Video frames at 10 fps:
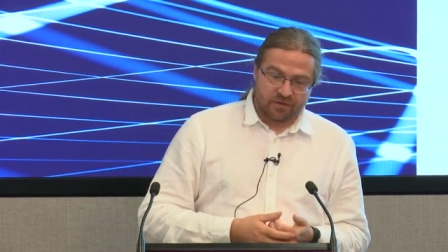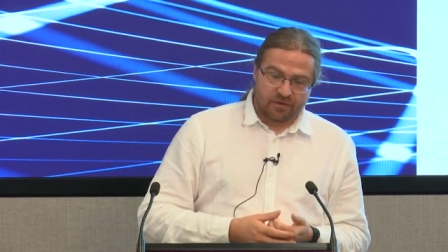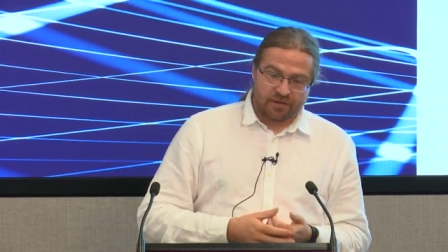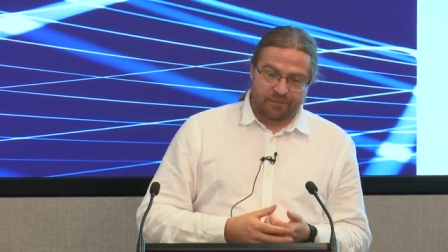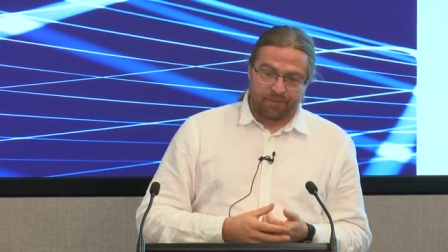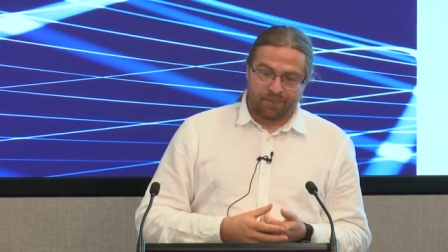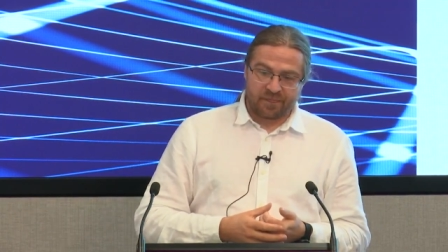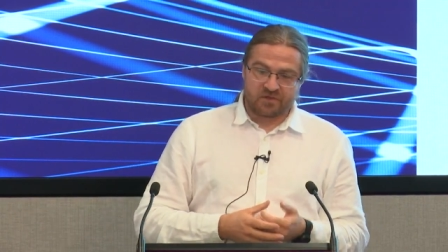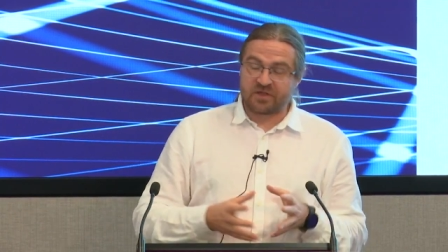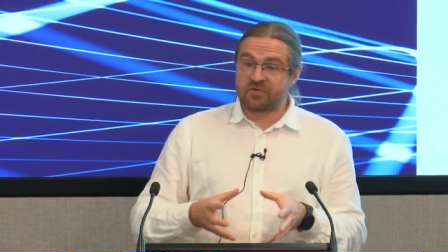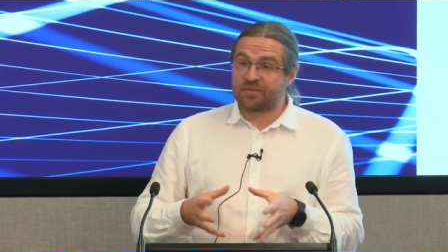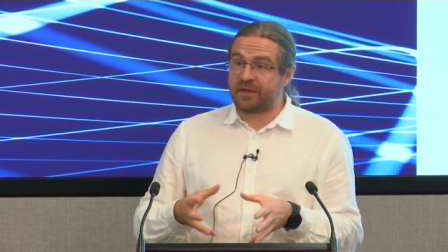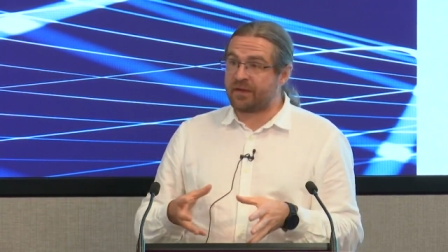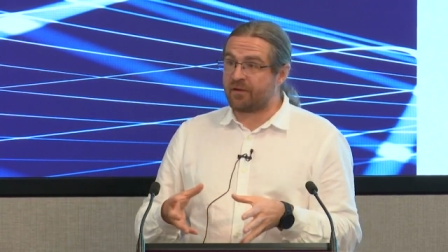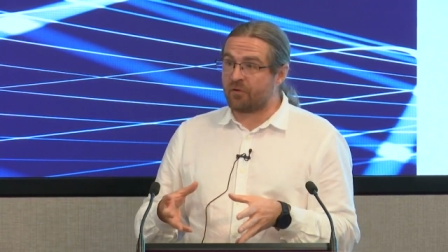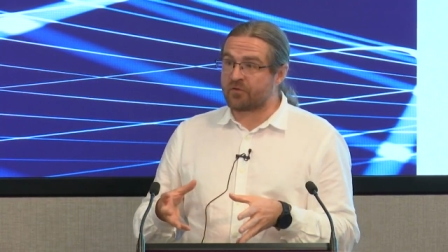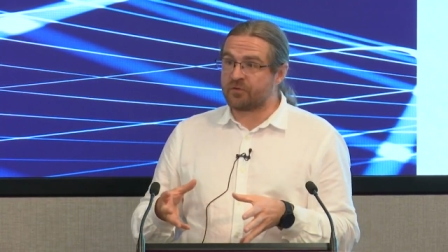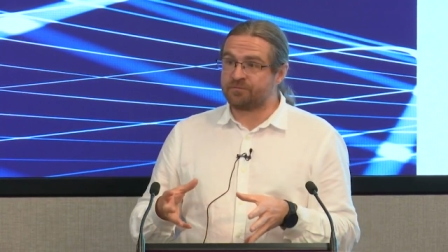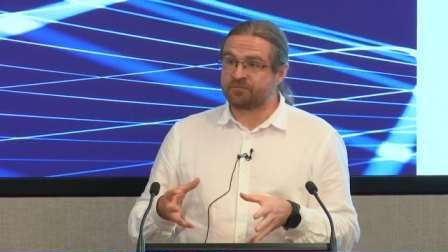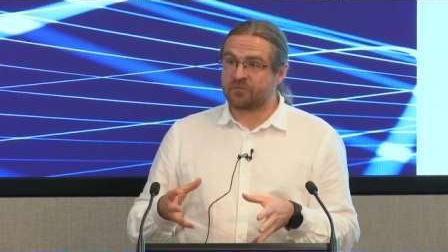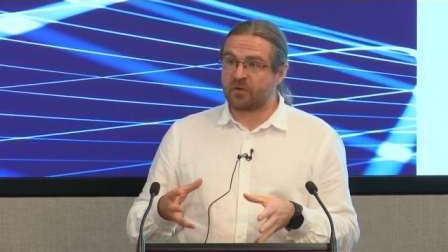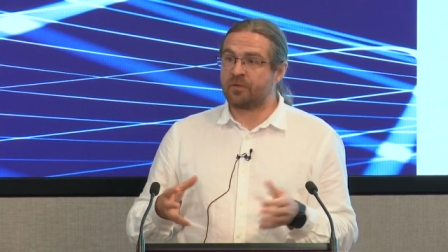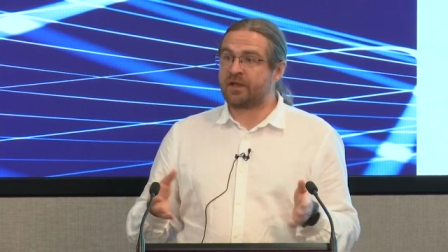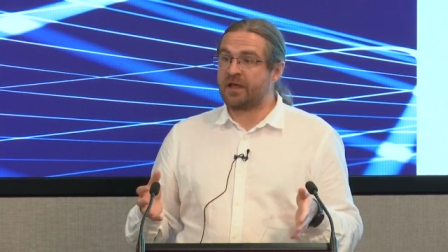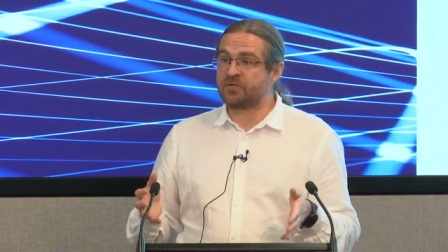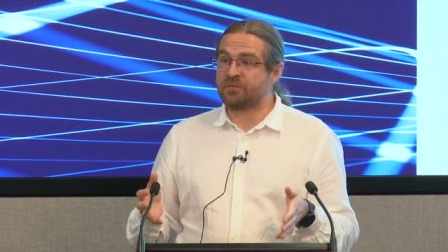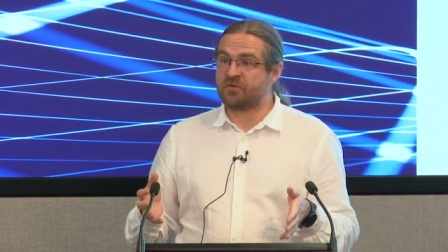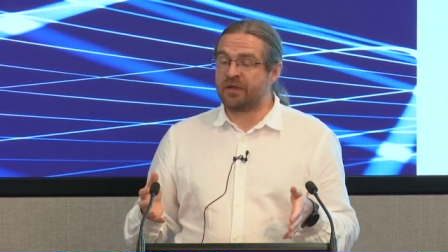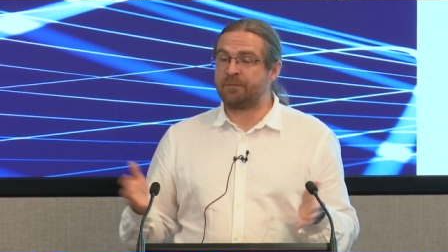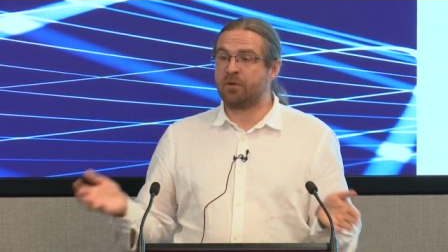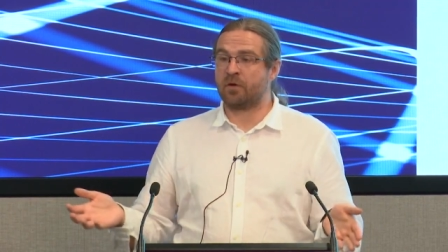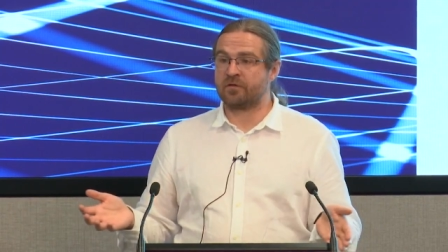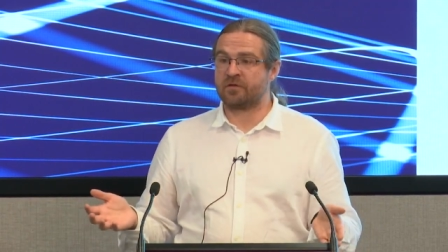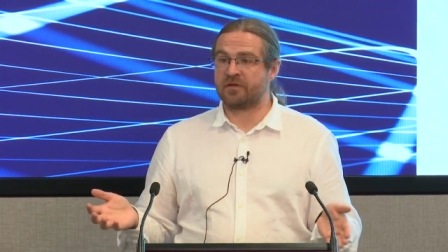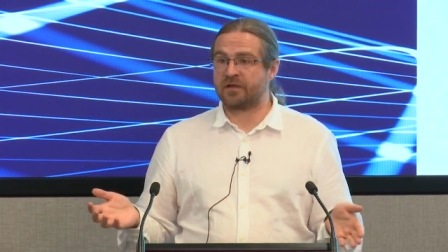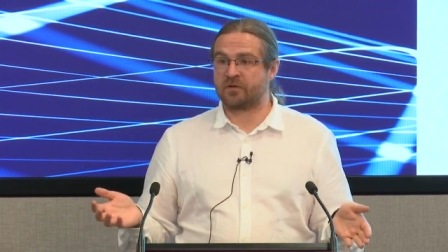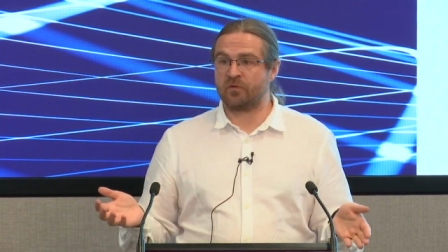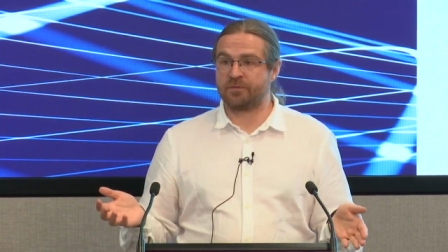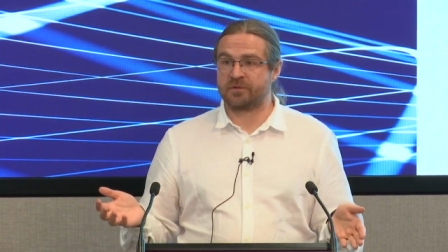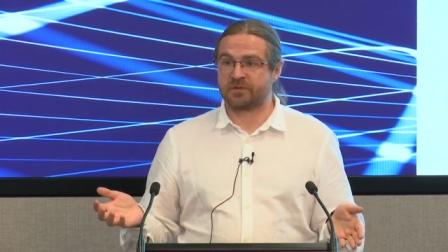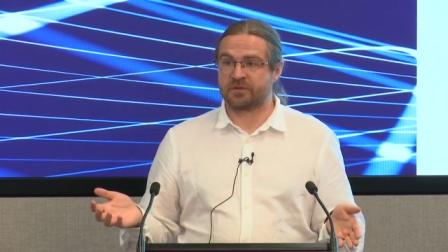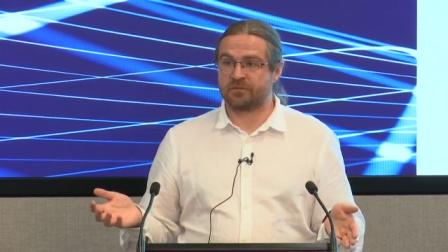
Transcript: Um, Generally speaking, also, communication between pods is unencrypted.